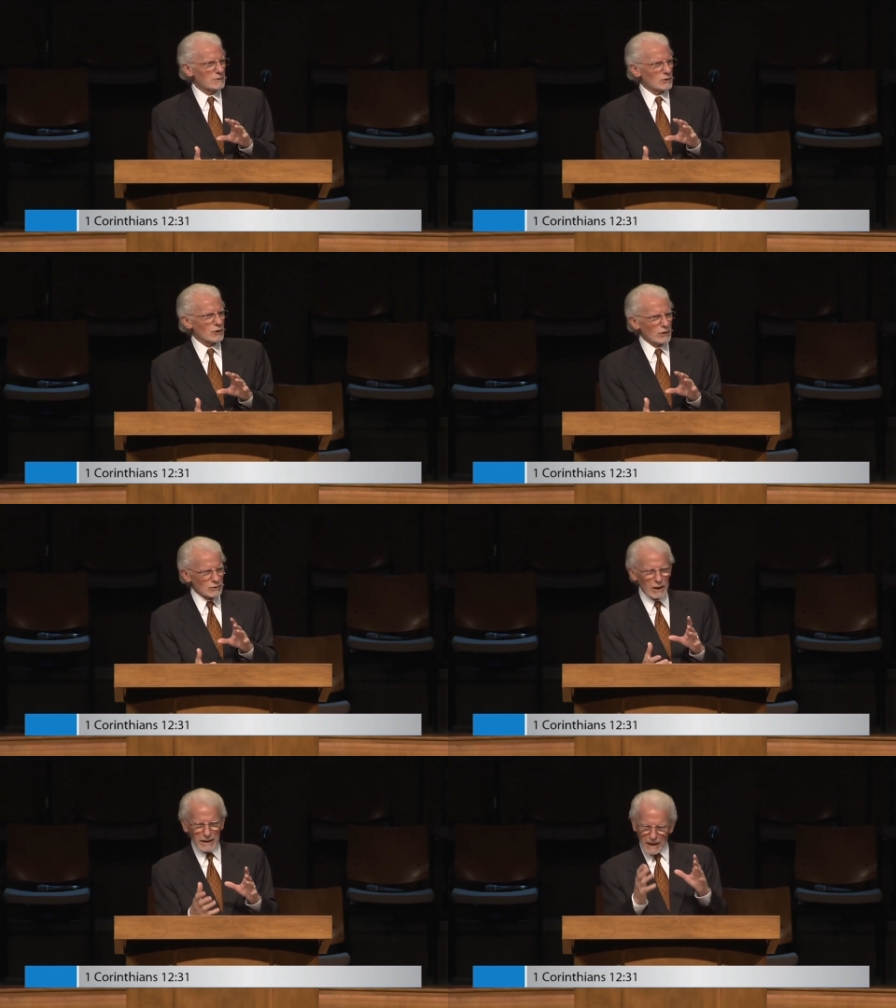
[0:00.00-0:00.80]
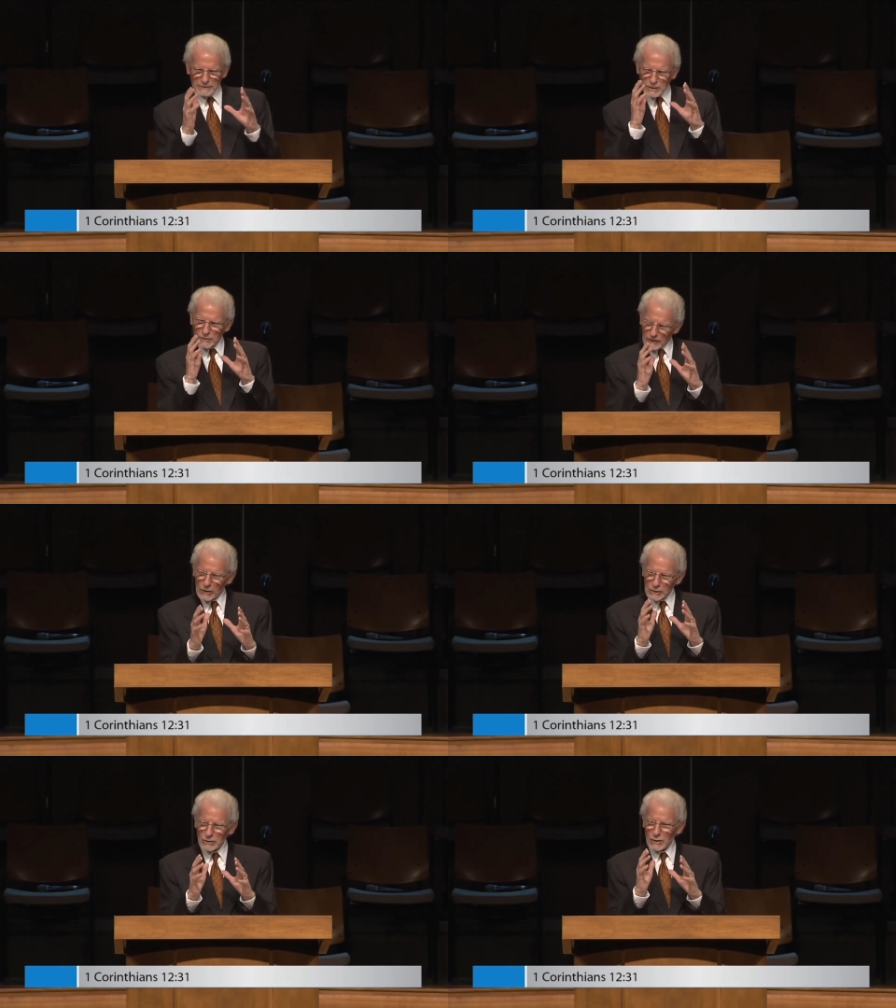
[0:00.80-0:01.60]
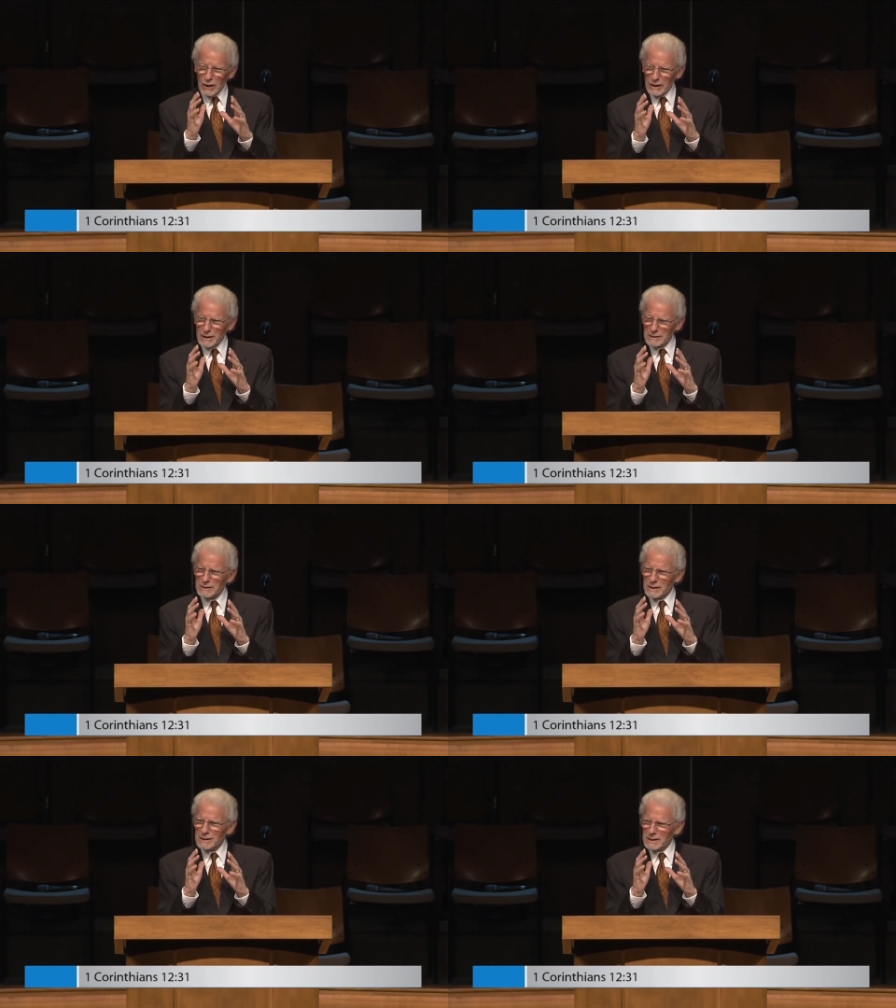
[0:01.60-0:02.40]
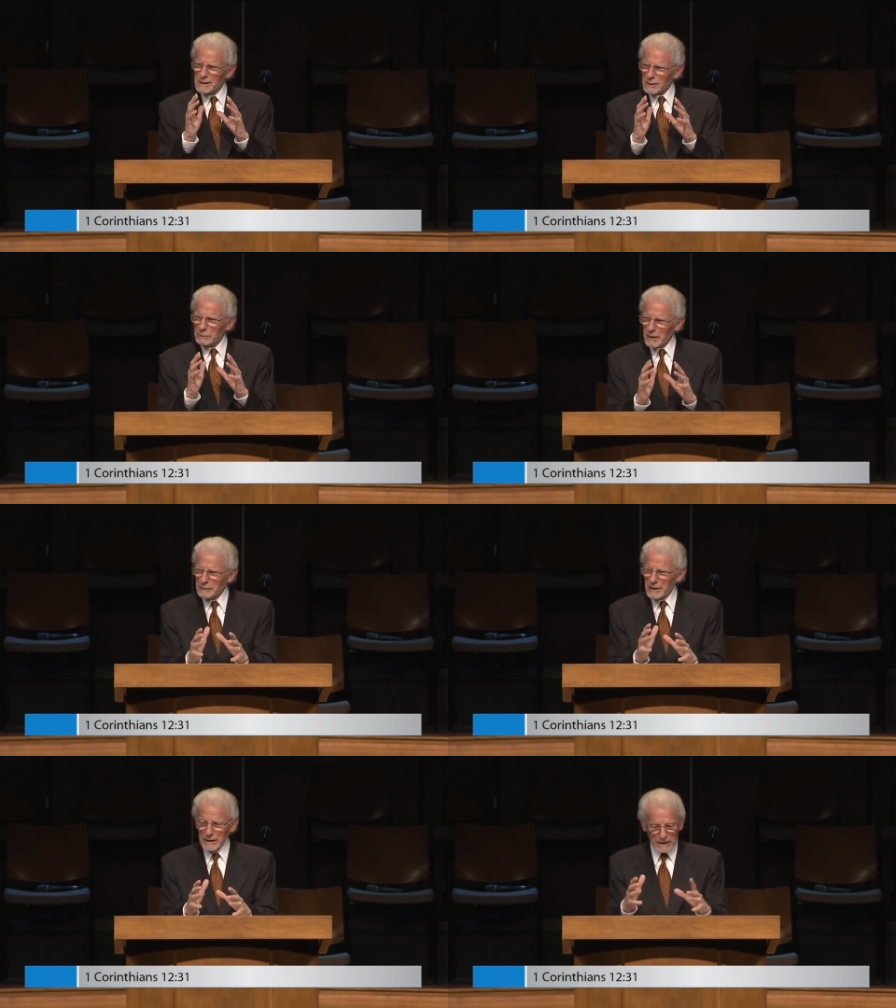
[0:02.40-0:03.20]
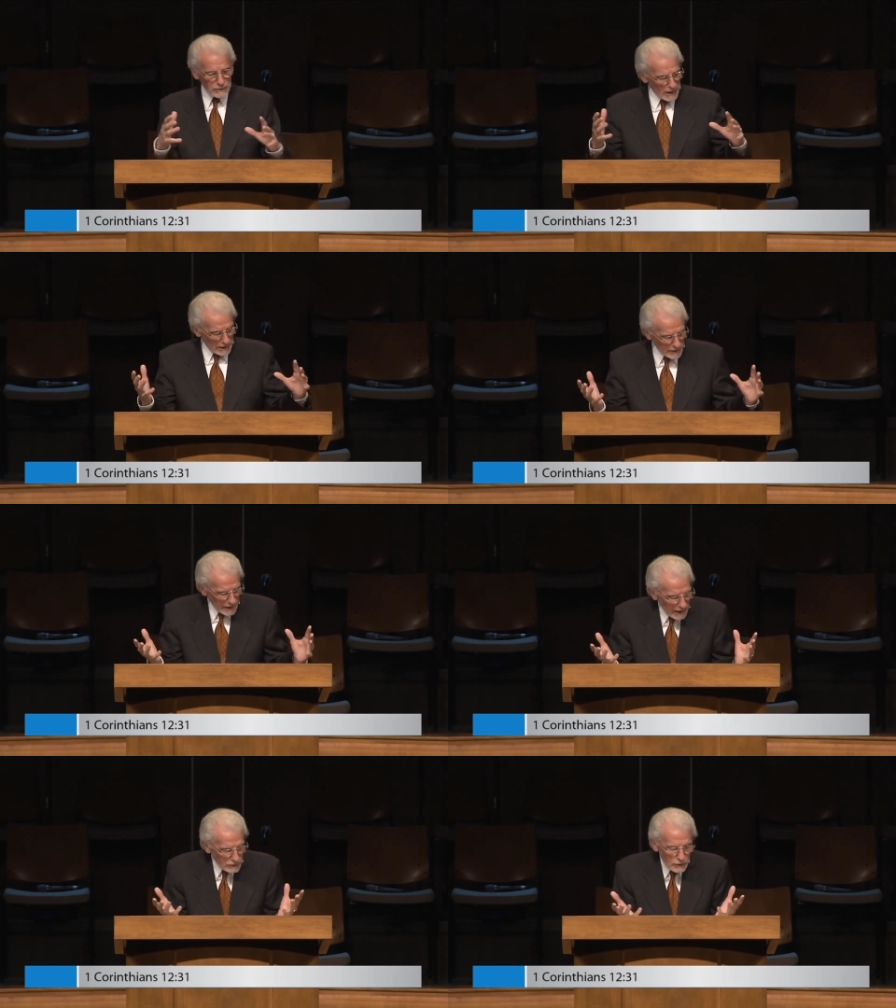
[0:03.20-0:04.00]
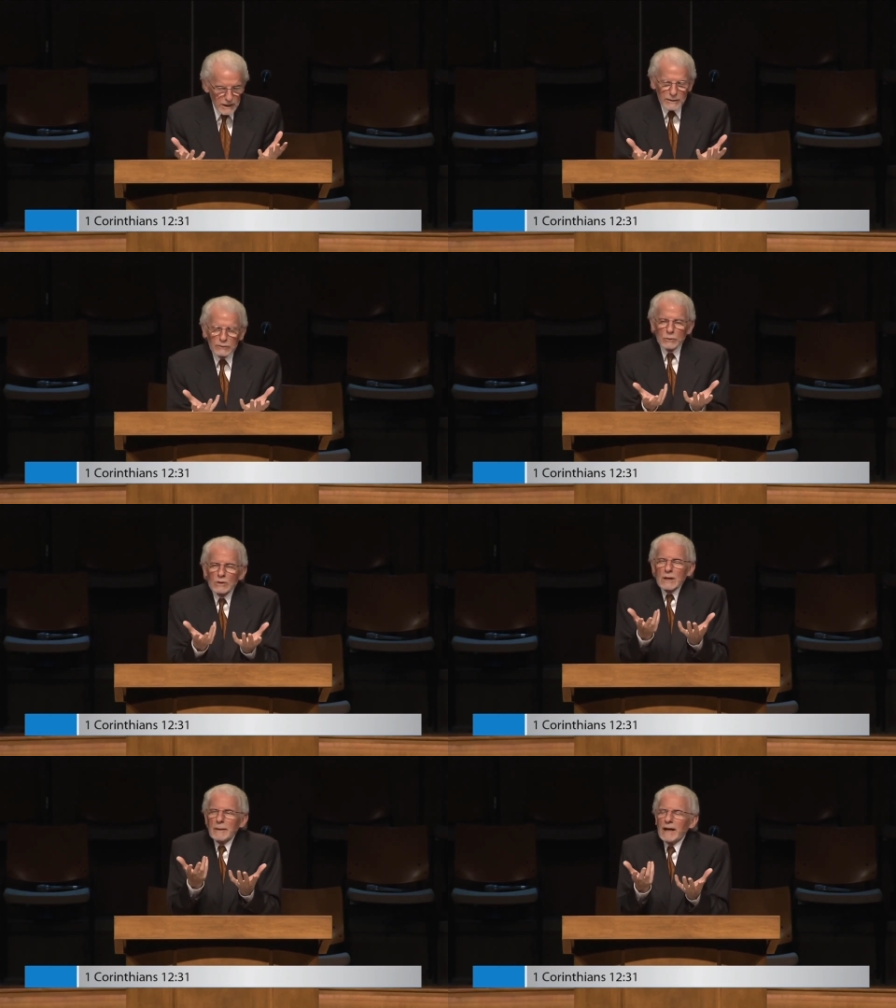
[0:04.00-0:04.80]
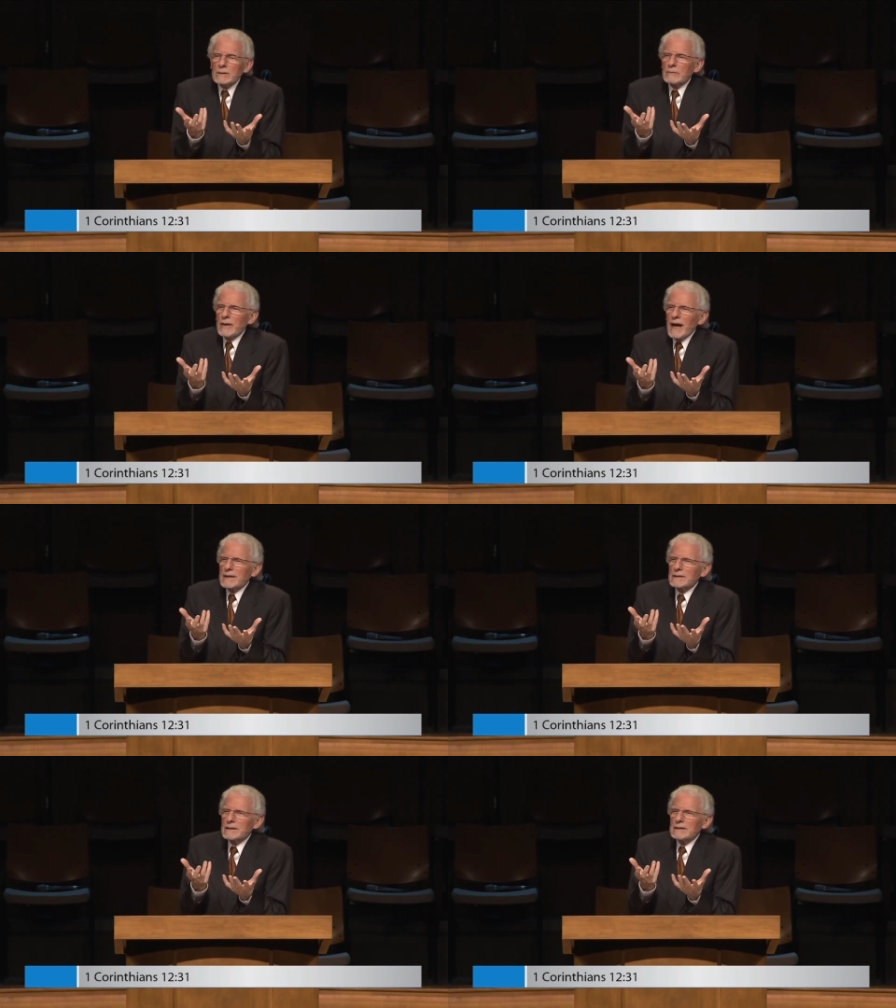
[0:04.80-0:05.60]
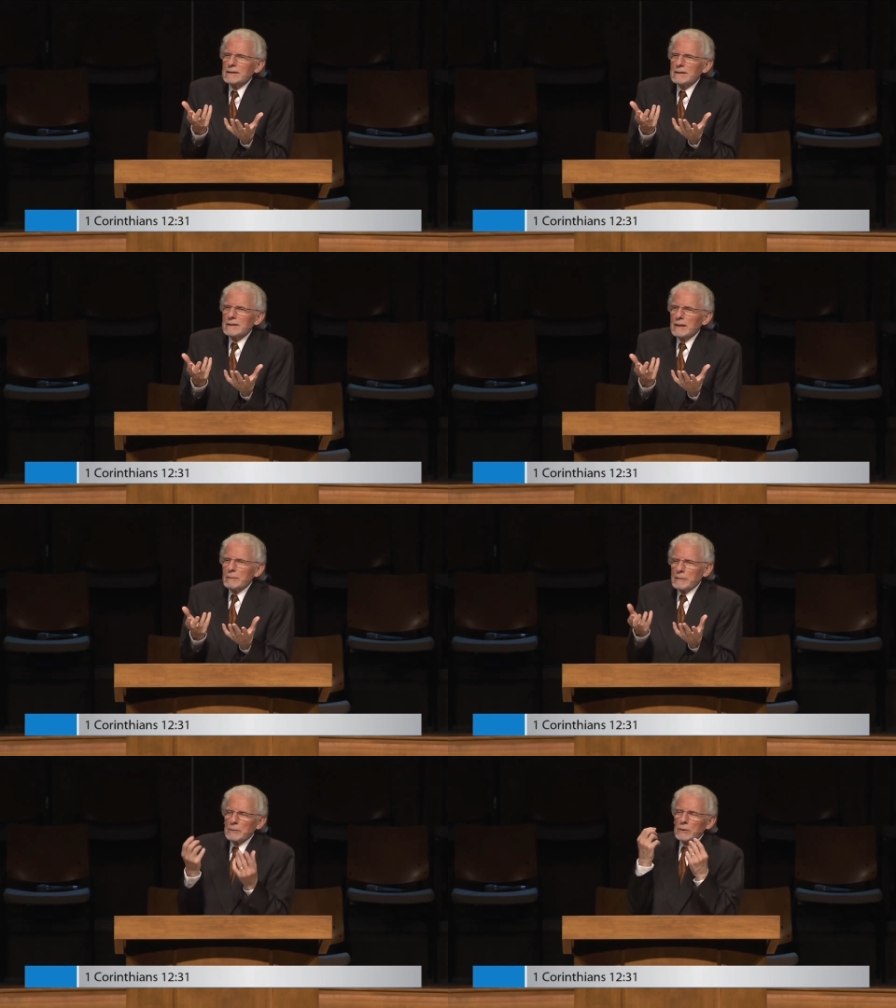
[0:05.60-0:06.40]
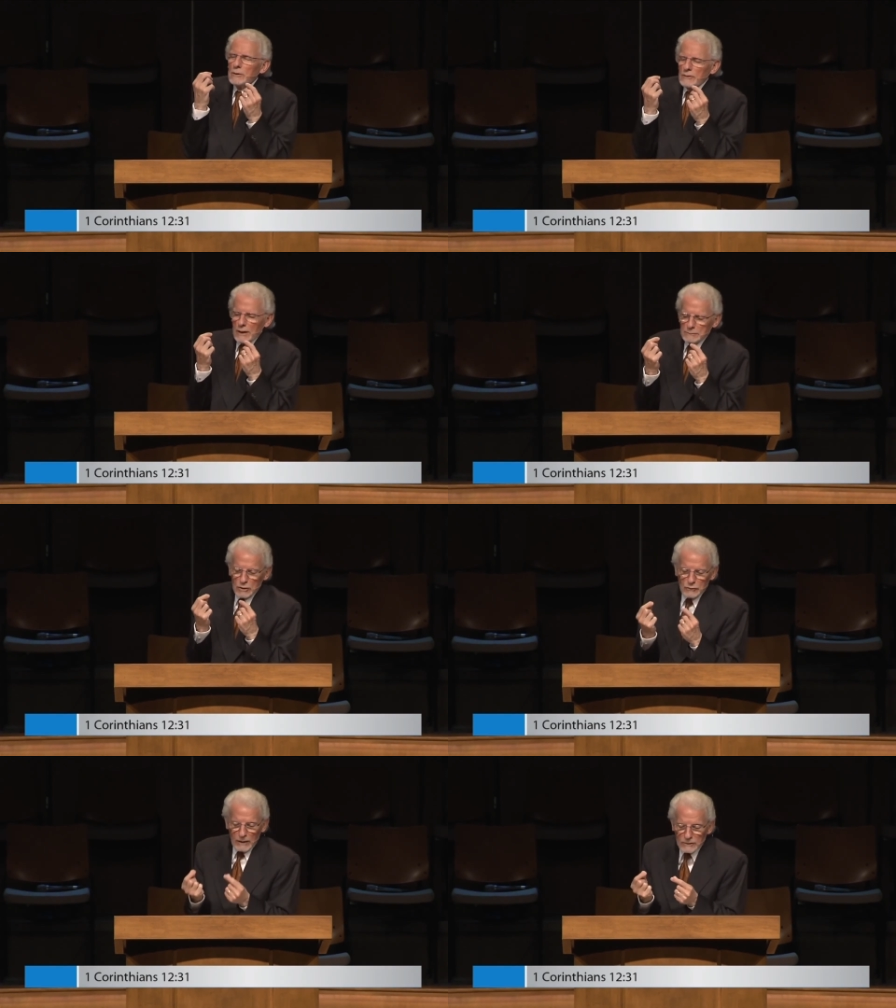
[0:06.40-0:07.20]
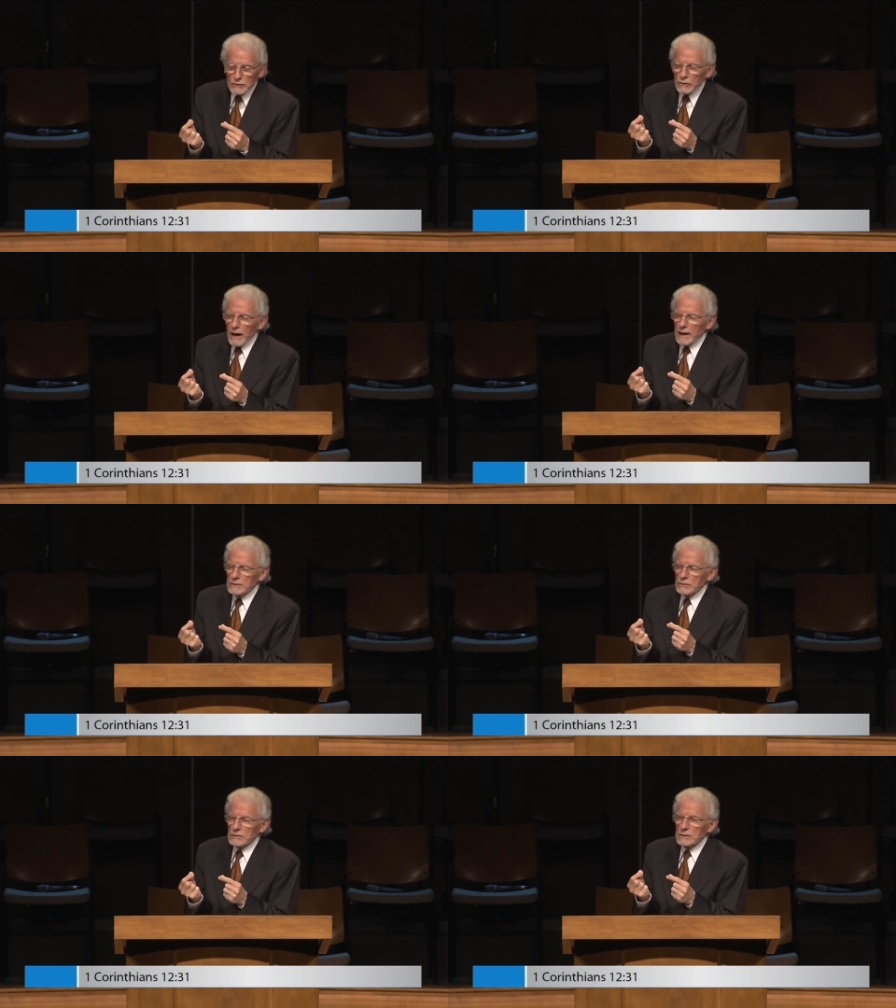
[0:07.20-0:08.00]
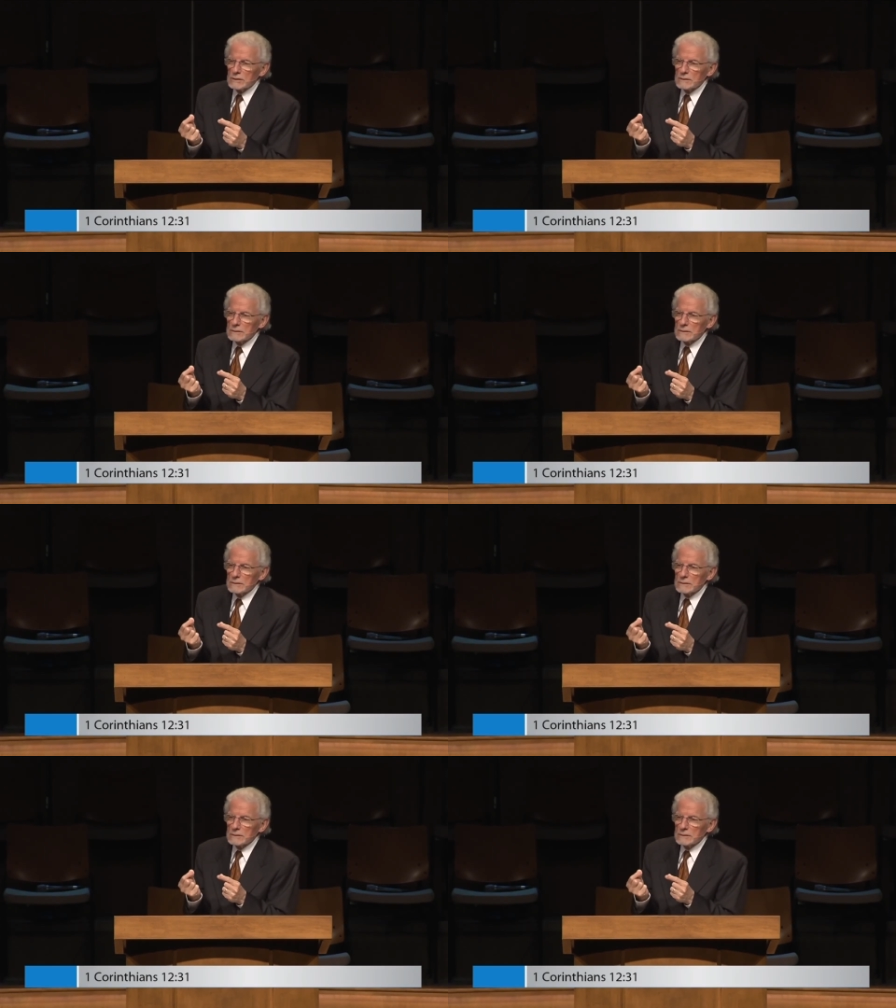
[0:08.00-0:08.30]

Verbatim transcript: The church ought to have its focus on the primary gifts, the other gifts will come out of that. People who have come to trust Christ